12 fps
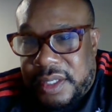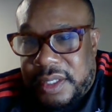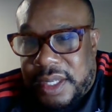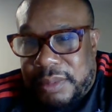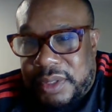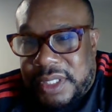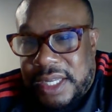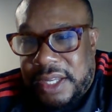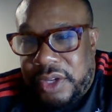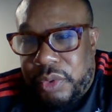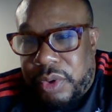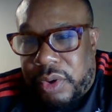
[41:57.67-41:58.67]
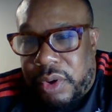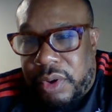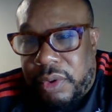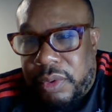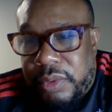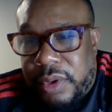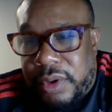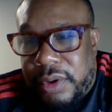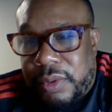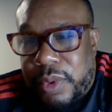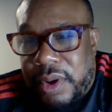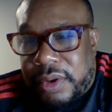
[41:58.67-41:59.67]
Deborah said you are
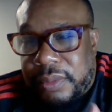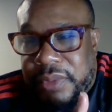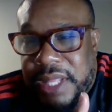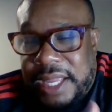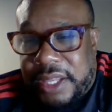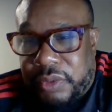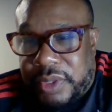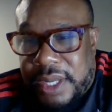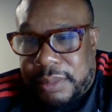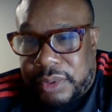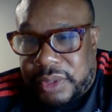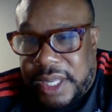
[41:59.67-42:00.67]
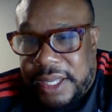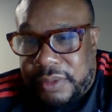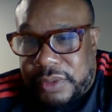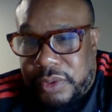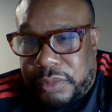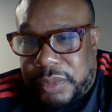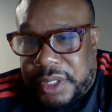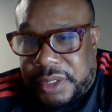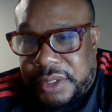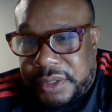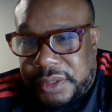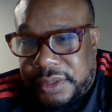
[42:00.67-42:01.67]
all welcome. Thank you, Deborah. Thank you so much.